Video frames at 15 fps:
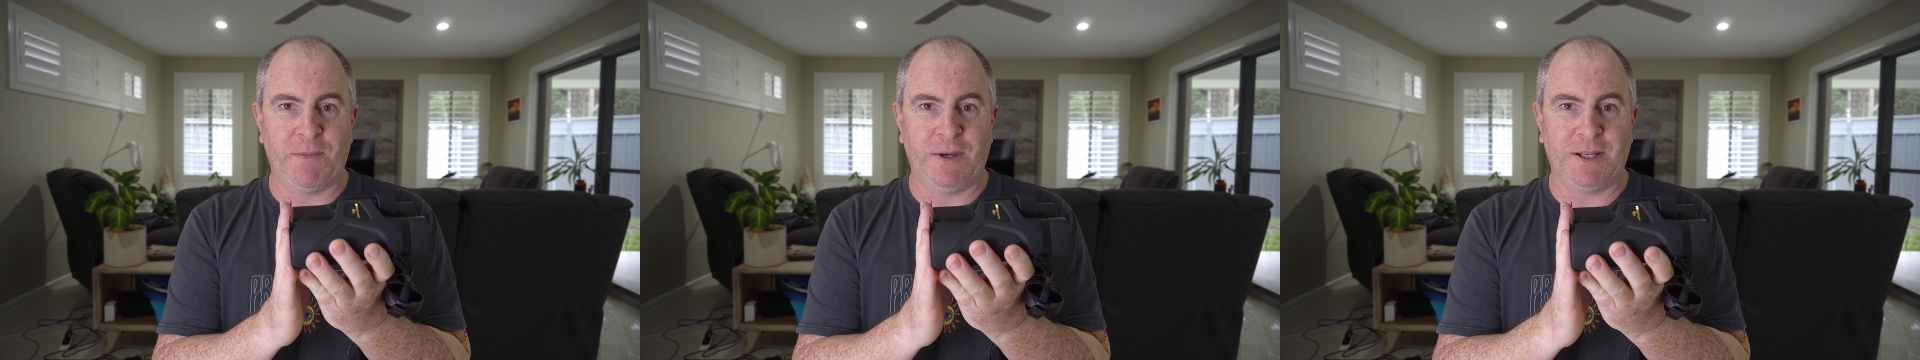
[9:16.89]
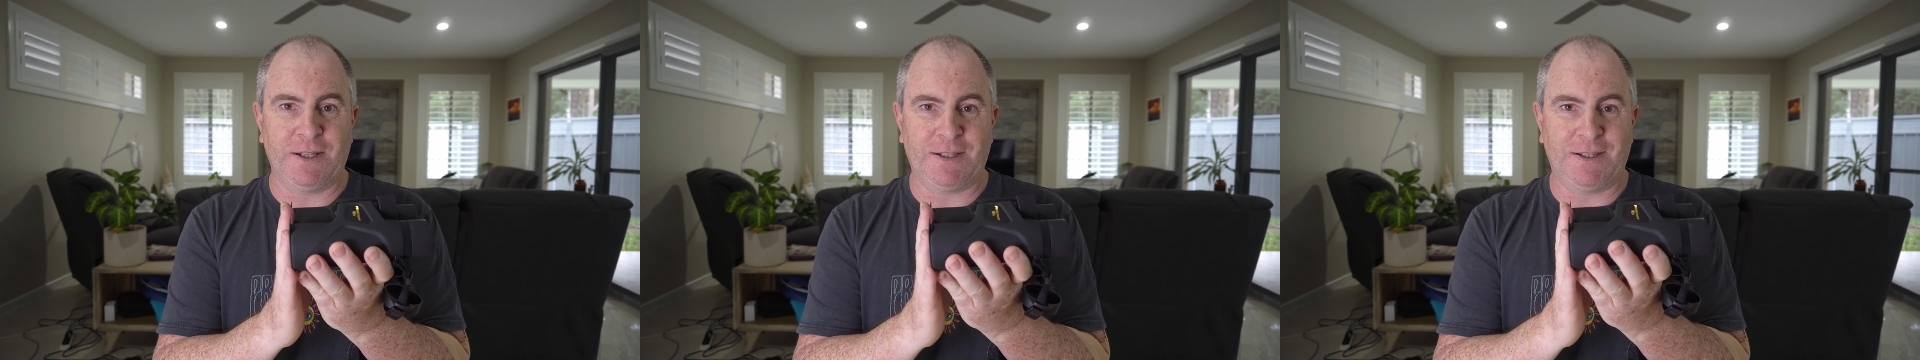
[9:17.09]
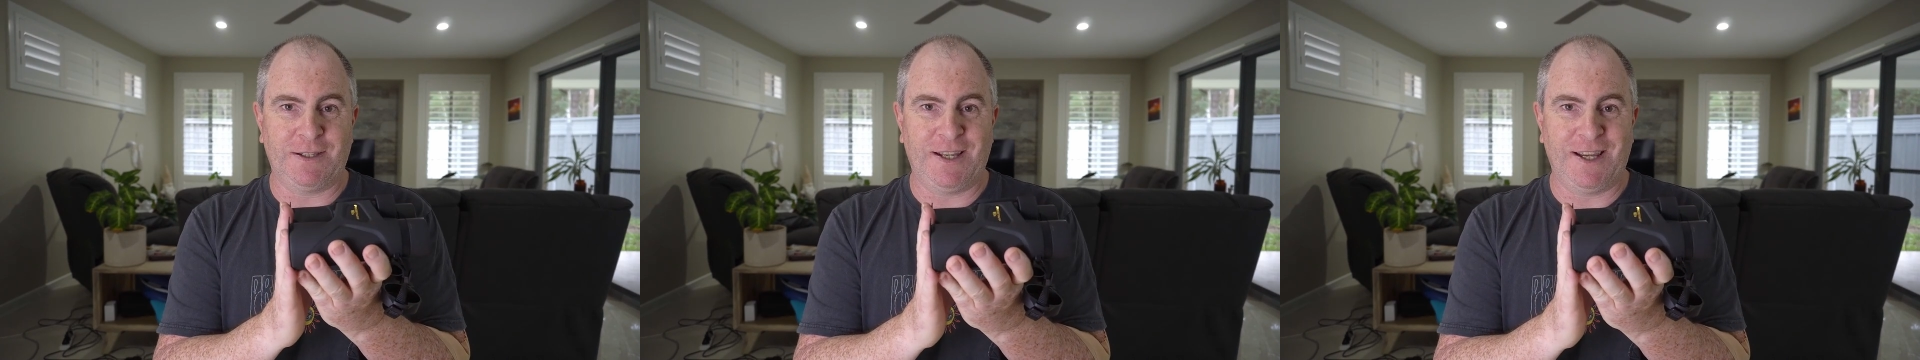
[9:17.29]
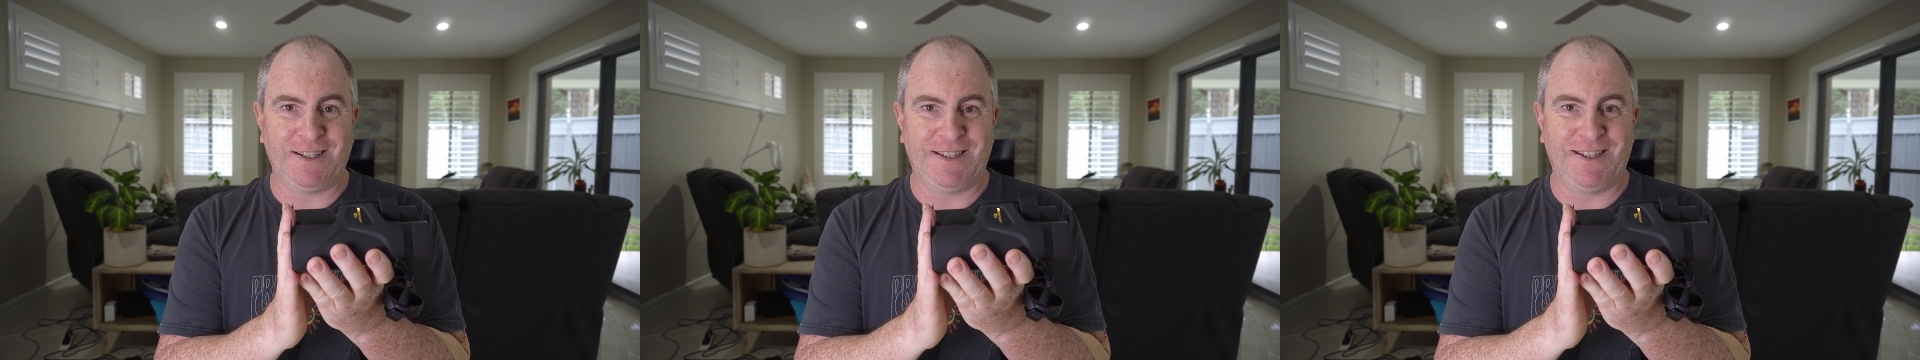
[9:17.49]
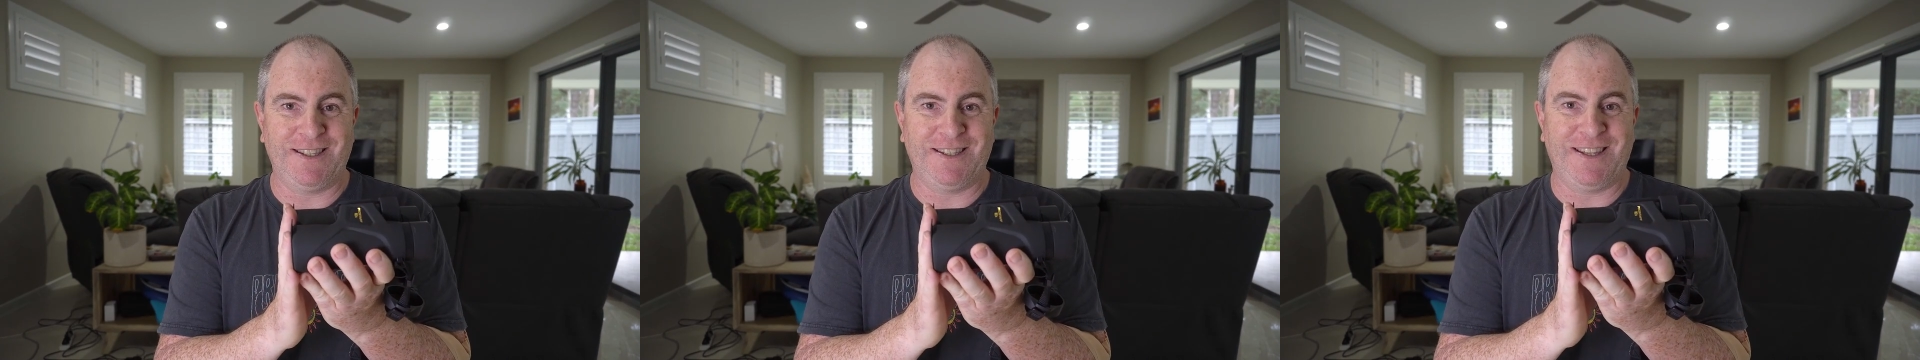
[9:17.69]
minutes to
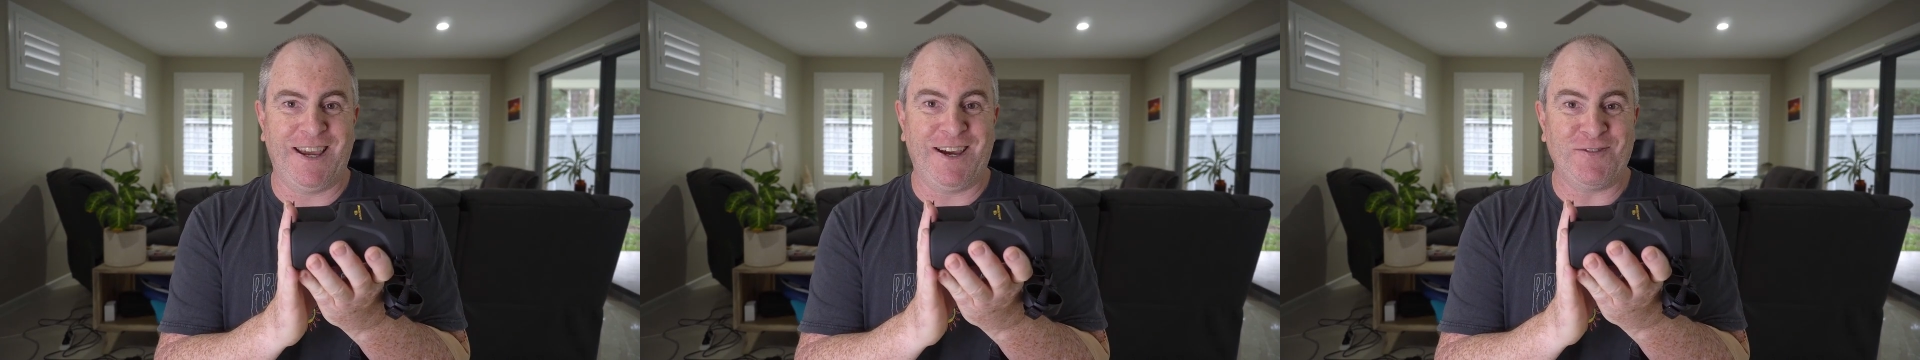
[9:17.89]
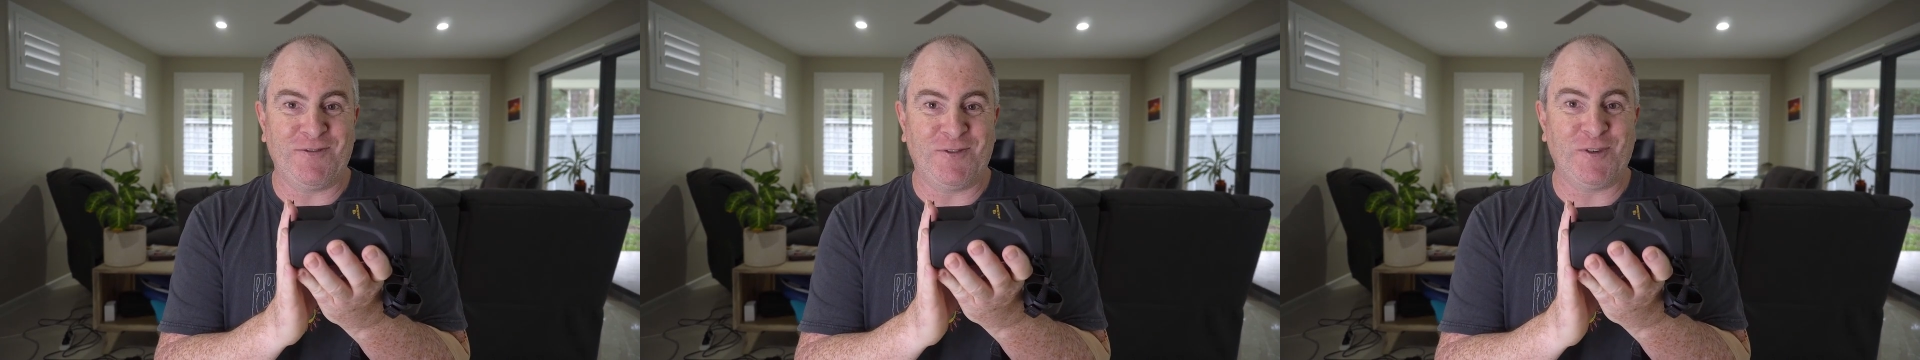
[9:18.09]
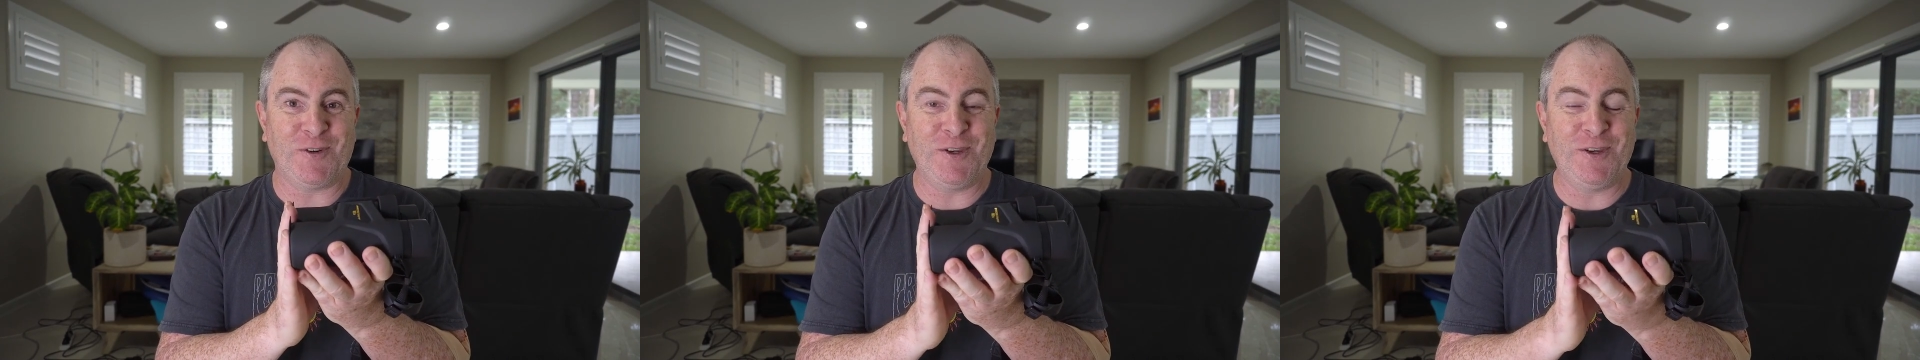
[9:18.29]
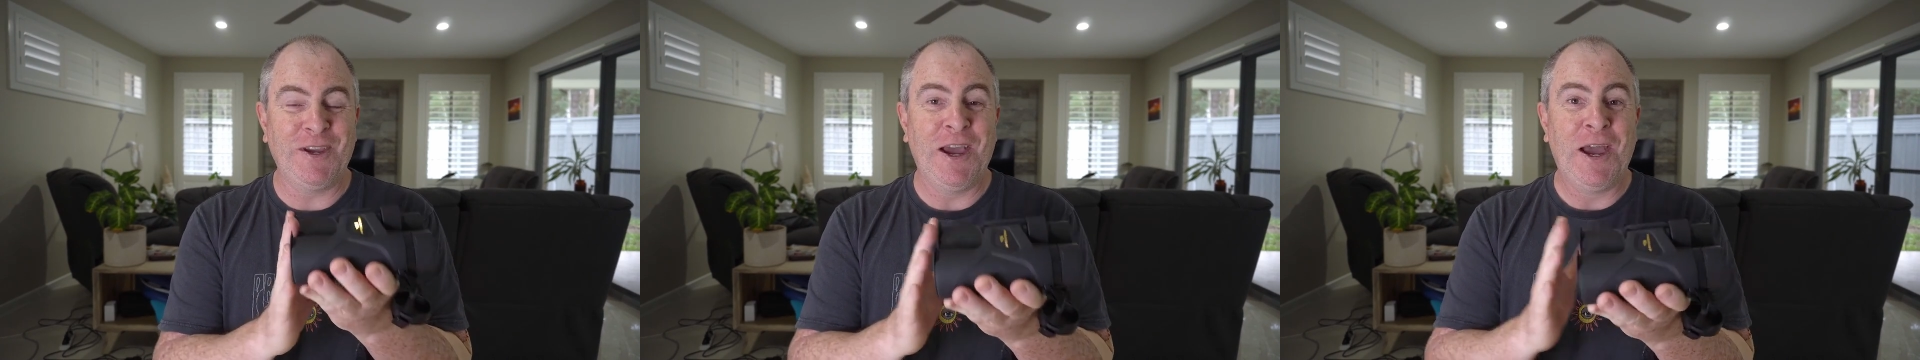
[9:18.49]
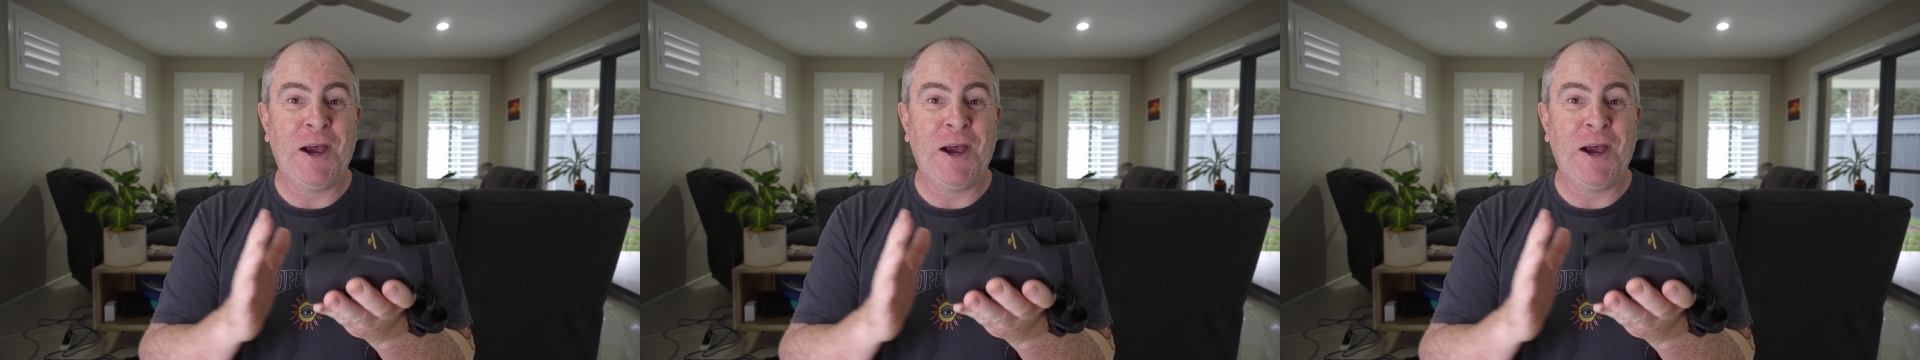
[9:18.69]
test this out for you,